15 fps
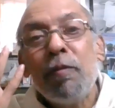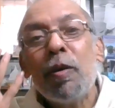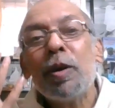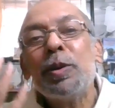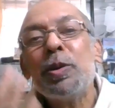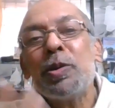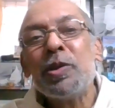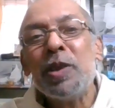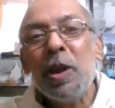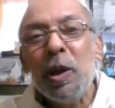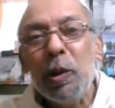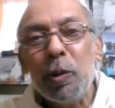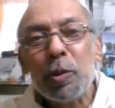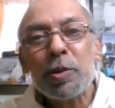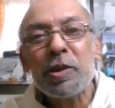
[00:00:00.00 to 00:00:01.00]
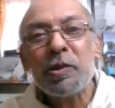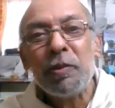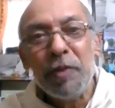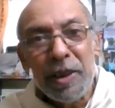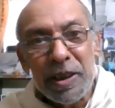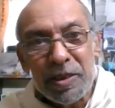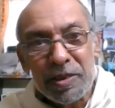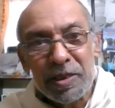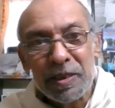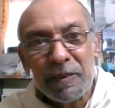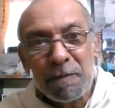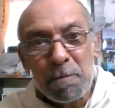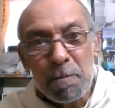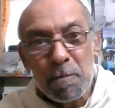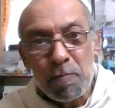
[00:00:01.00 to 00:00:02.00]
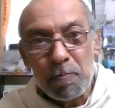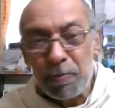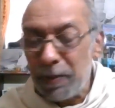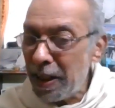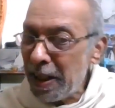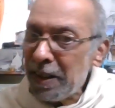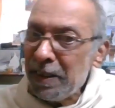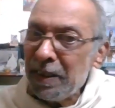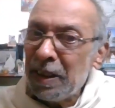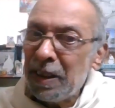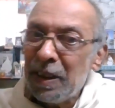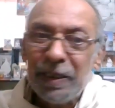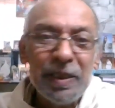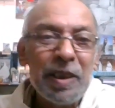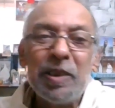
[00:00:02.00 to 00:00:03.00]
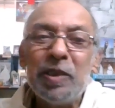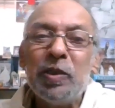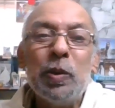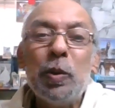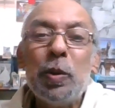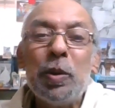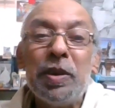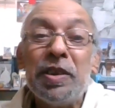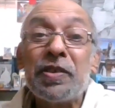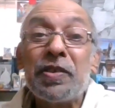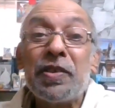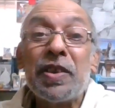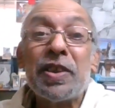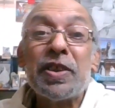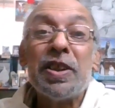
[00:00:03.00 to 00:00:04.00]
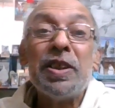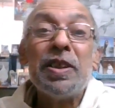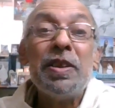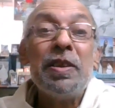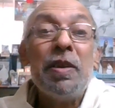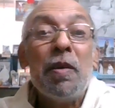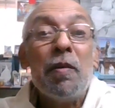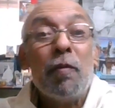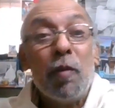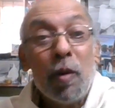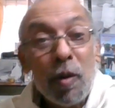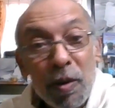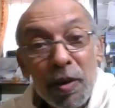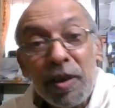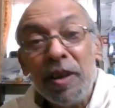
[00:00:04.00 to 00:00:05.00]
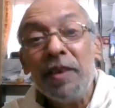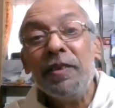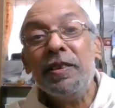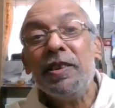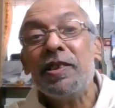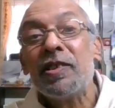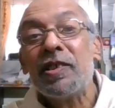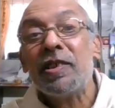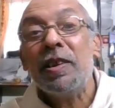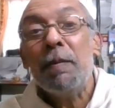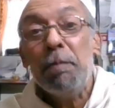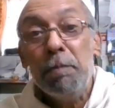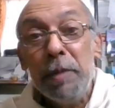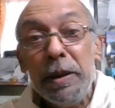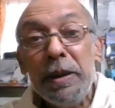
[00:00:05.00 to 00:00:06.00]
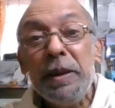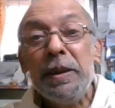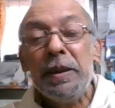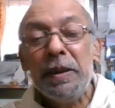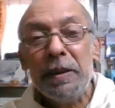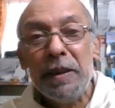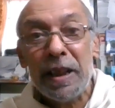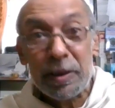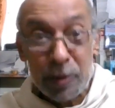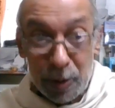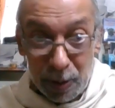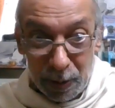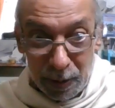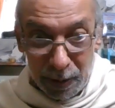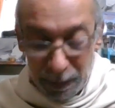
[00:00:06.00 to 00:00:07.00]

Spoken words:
for those lotus feet. Then there is no destruction for this being at all.